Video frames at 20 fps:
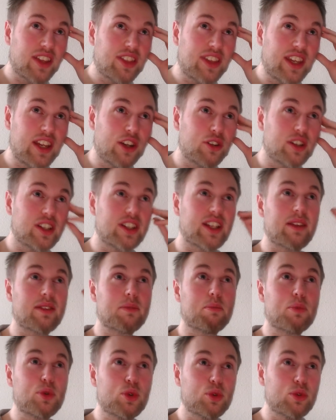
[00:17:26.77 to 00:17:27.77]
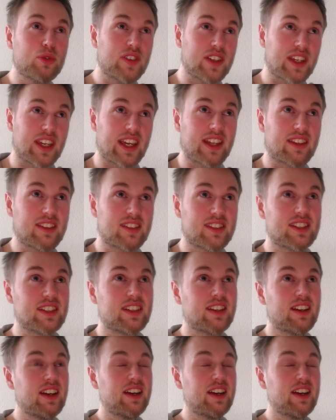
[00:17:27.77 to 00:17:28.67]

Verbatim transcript: theory than proving it